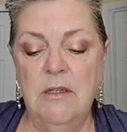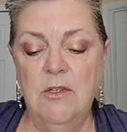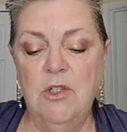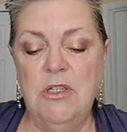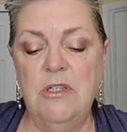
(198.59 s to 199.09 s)

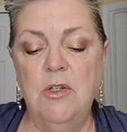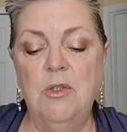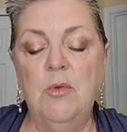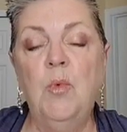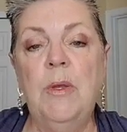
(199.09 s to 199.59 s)
She
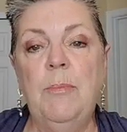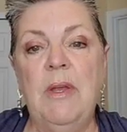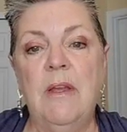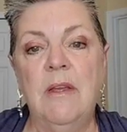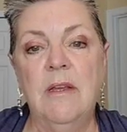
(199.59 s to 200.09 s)
stood
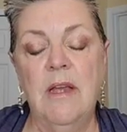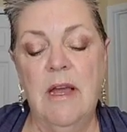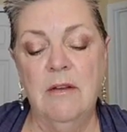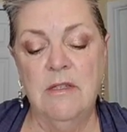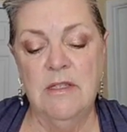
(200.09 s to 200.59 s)
weeping
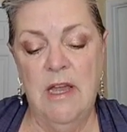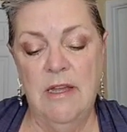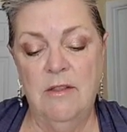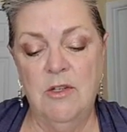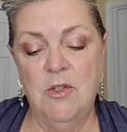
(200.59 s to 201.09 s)

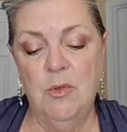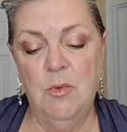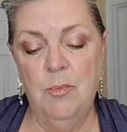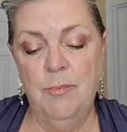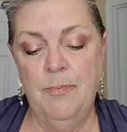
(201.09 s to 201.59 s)
outside the
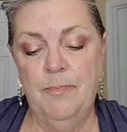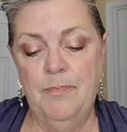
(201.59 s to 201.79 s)
tomb.